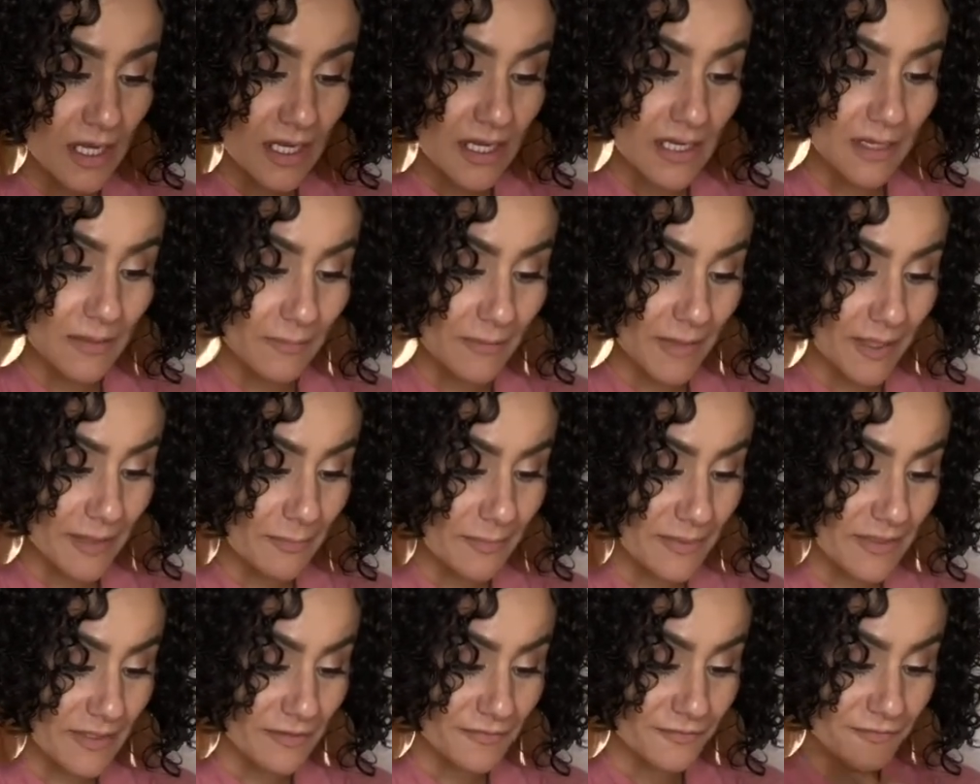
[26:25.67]
It might
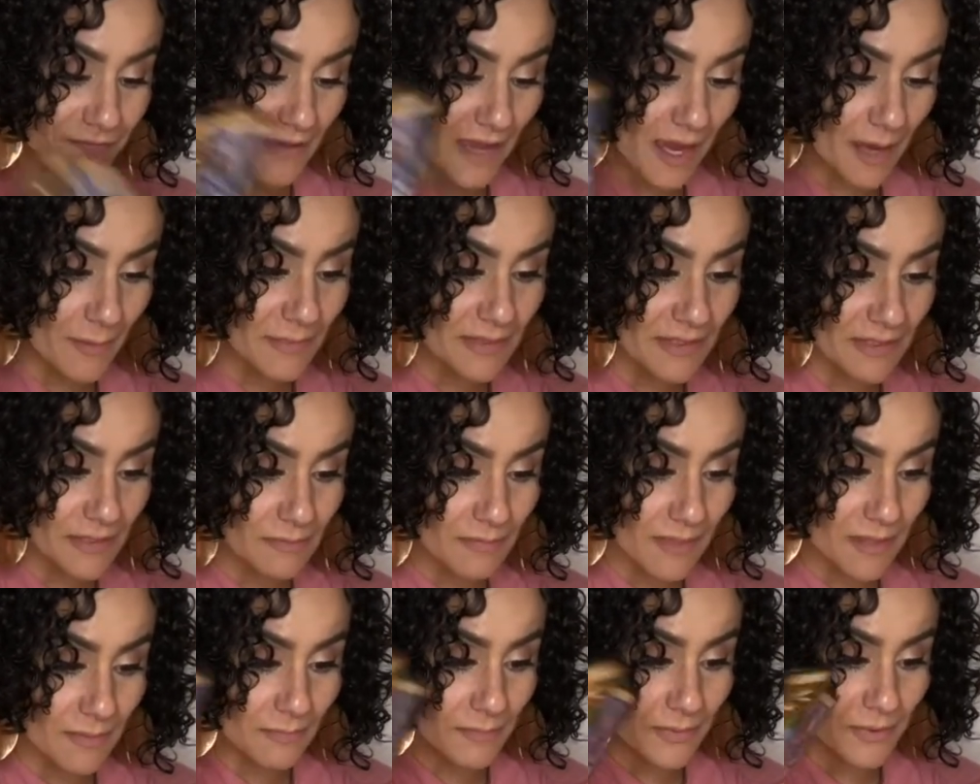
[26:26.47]
be a family
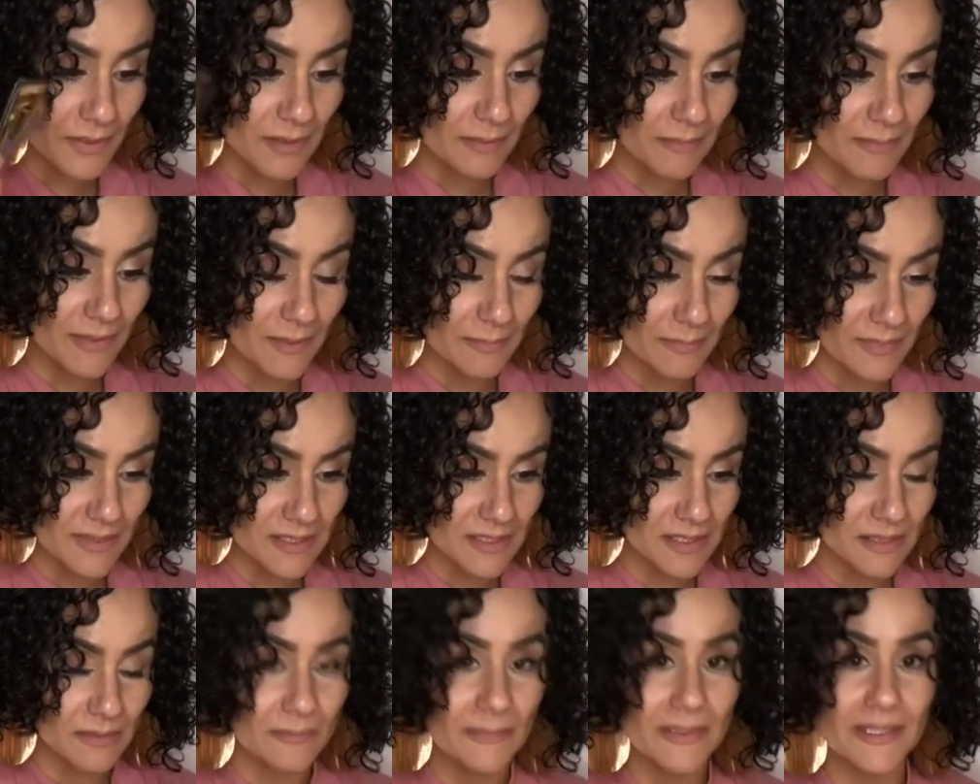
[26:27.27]
member. It might be
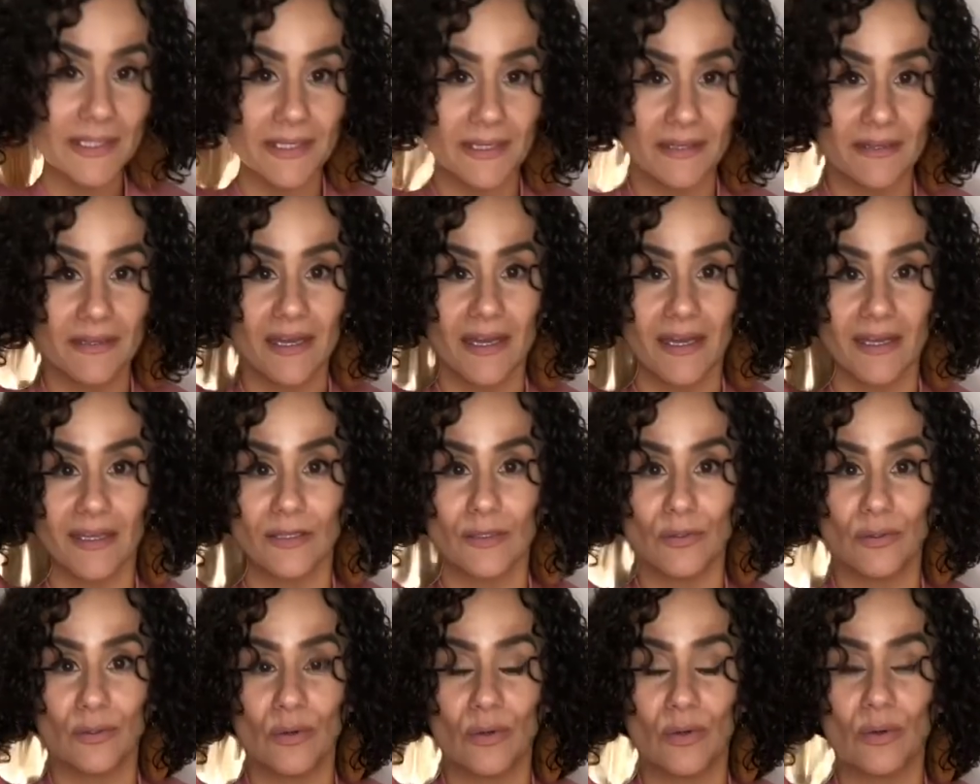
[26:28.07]
somebody that,
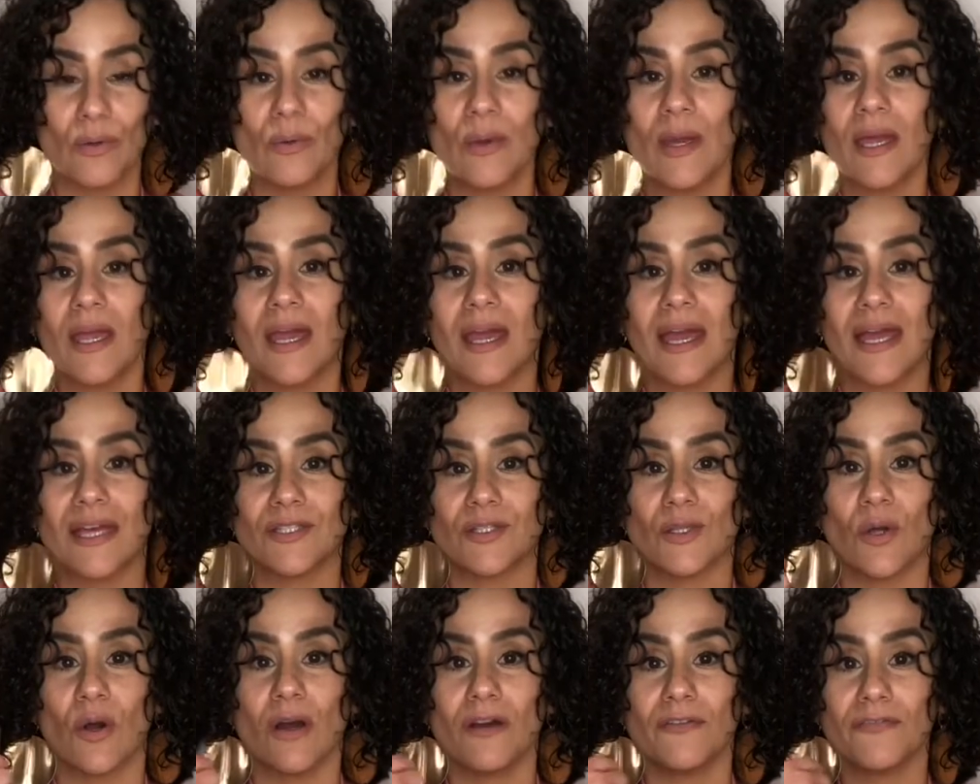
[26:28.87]
you know, has
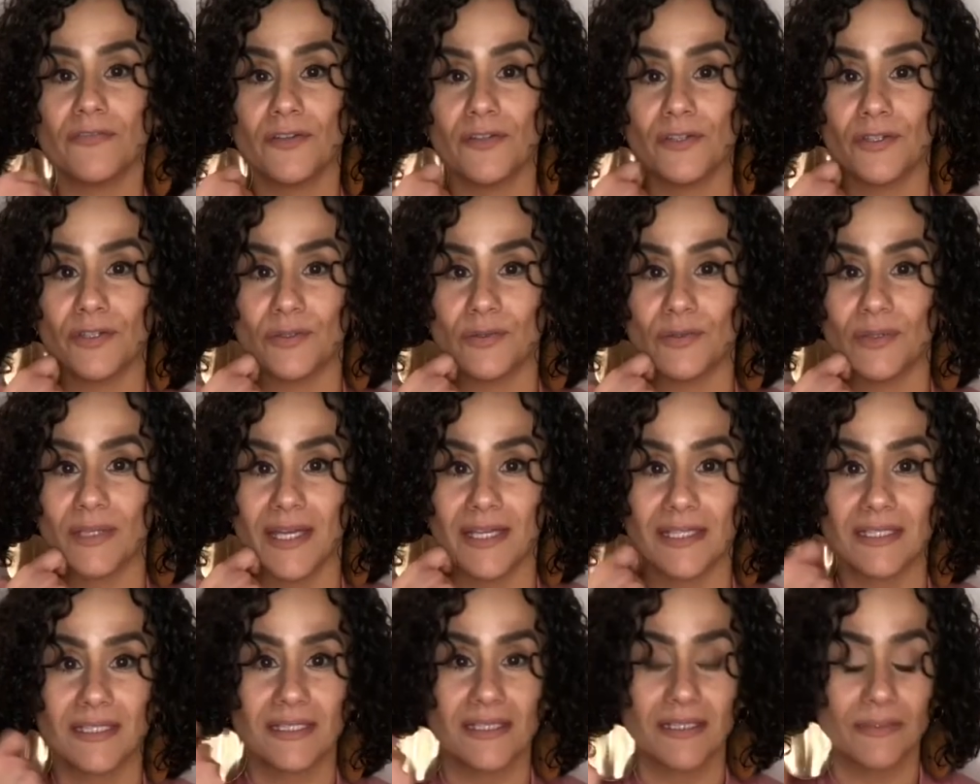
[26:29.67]
offered you
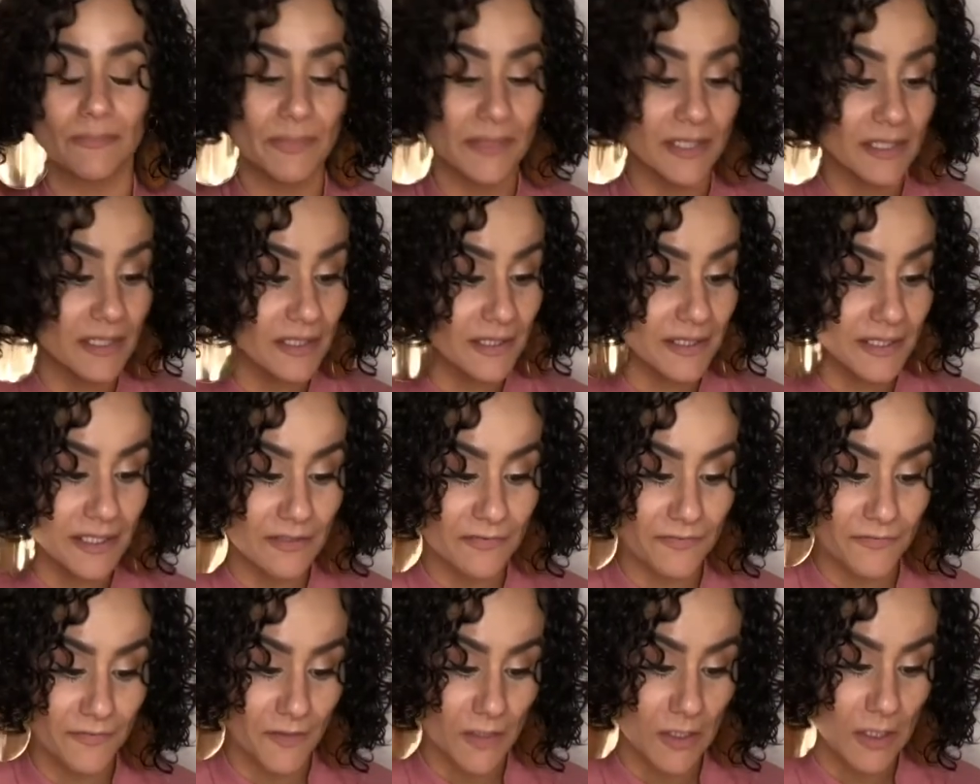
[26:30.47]
like stability
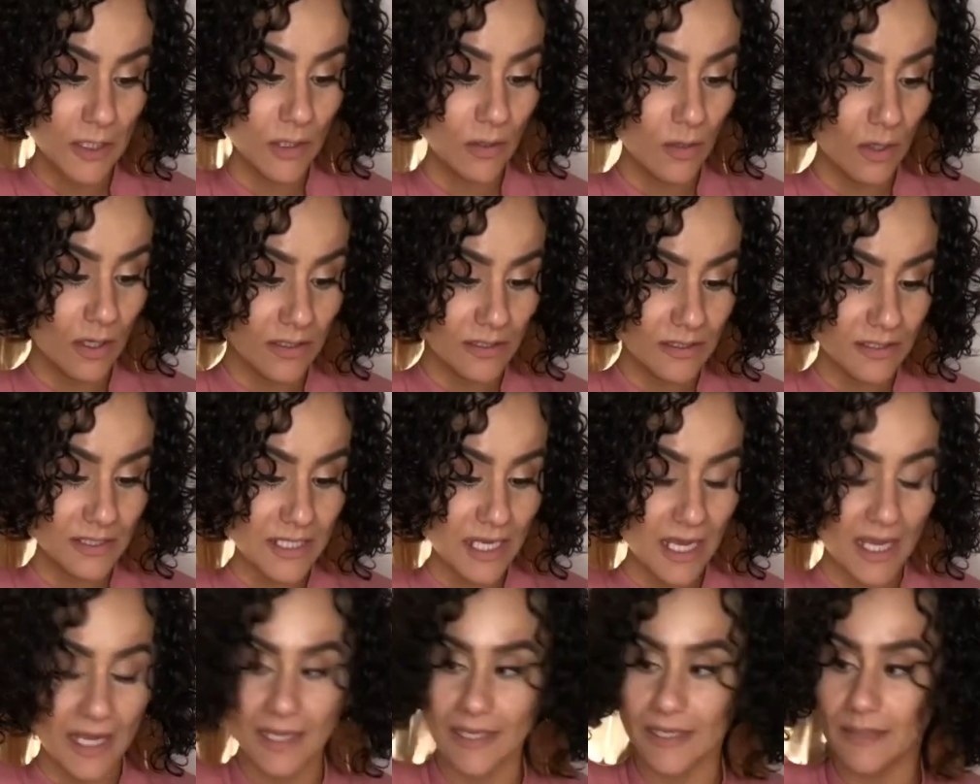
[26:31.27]
for a long
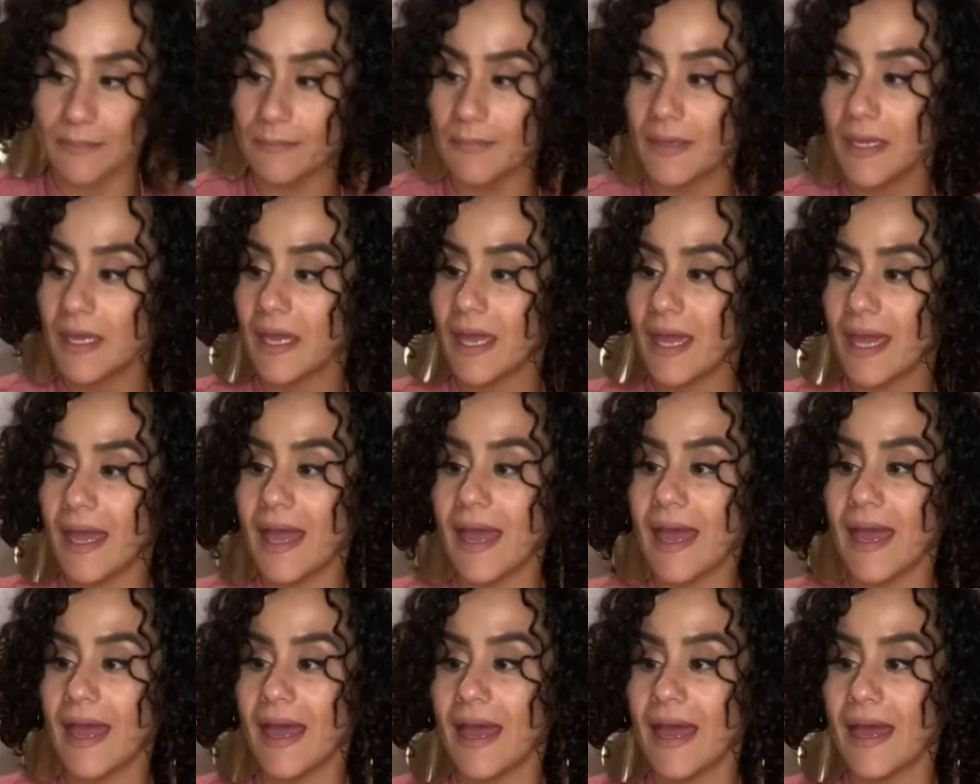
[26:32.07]
time.
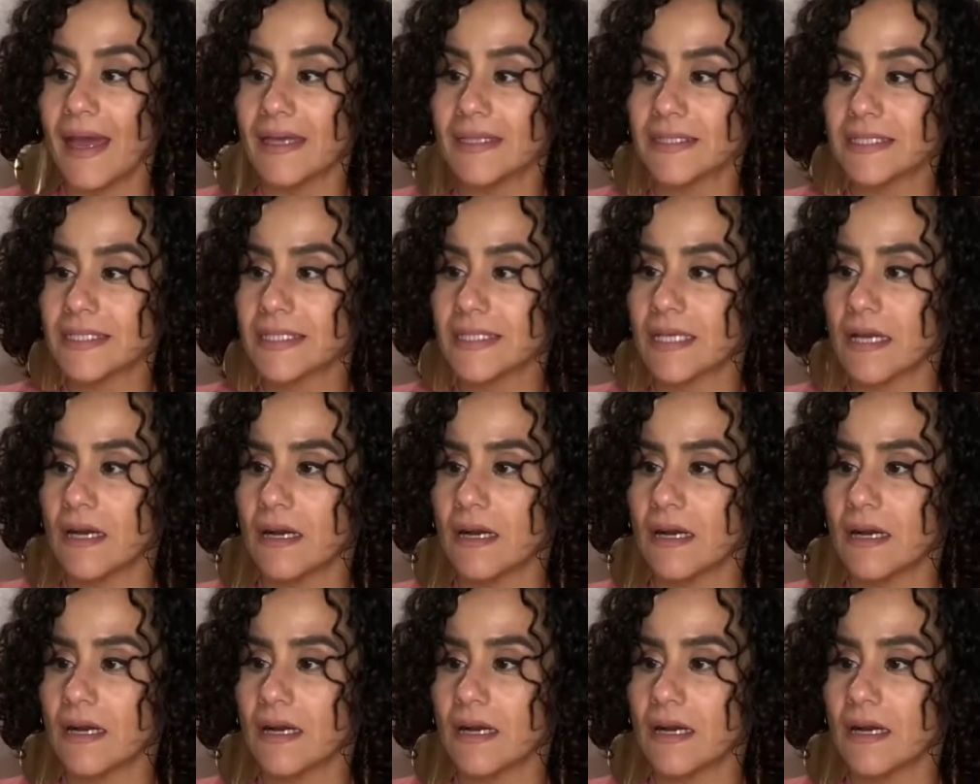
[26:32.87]
And